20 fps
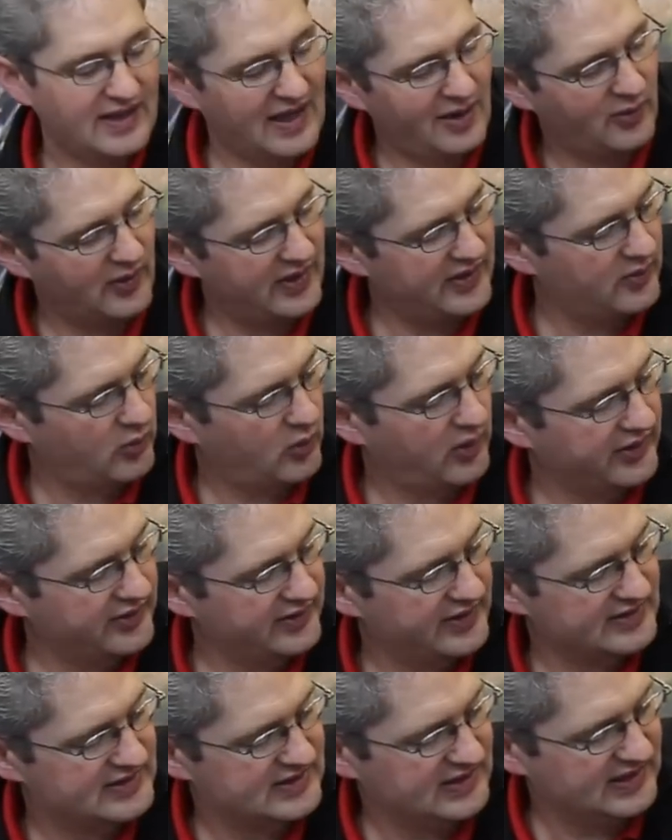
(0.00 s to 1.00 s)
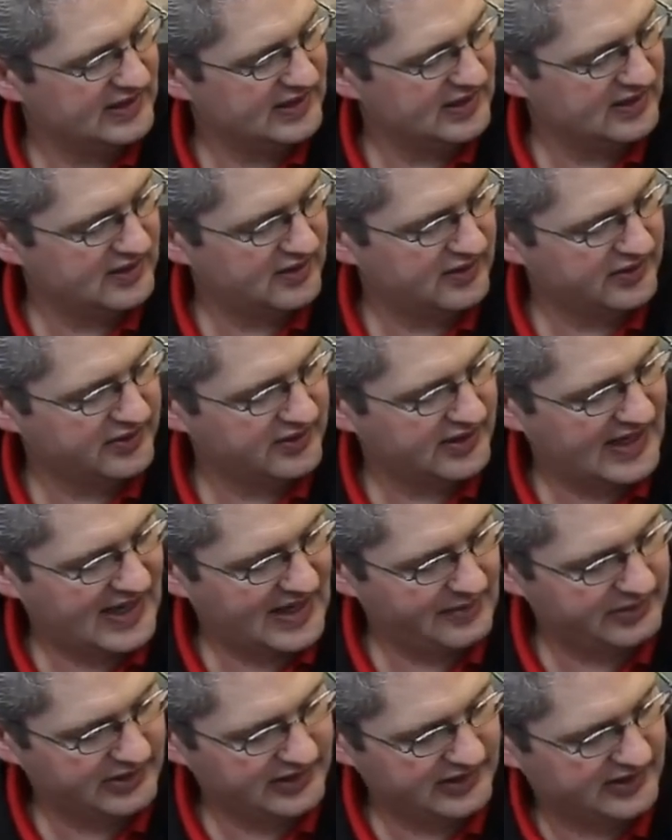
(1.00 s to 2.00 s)
That way the water doesn't get in on our
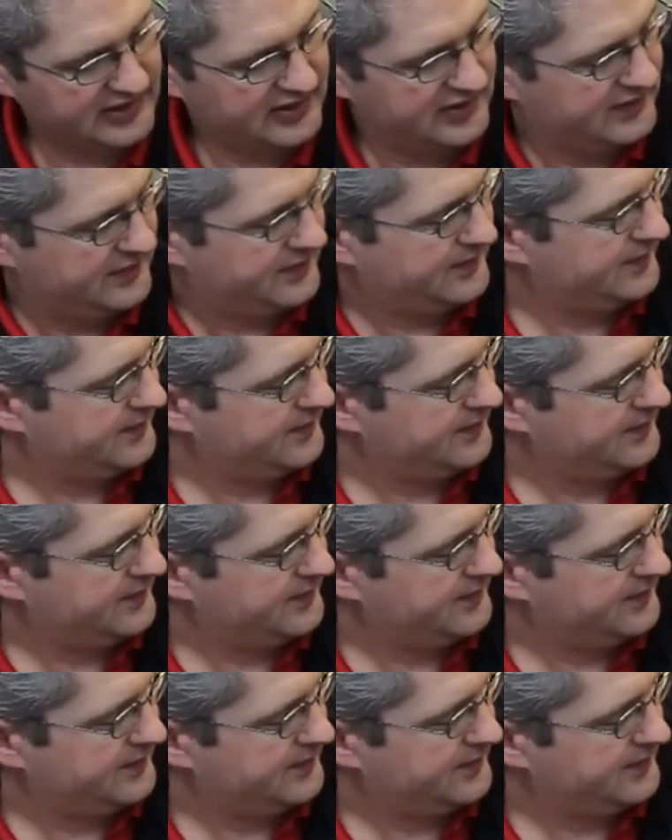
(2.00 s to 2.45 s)
camera gear.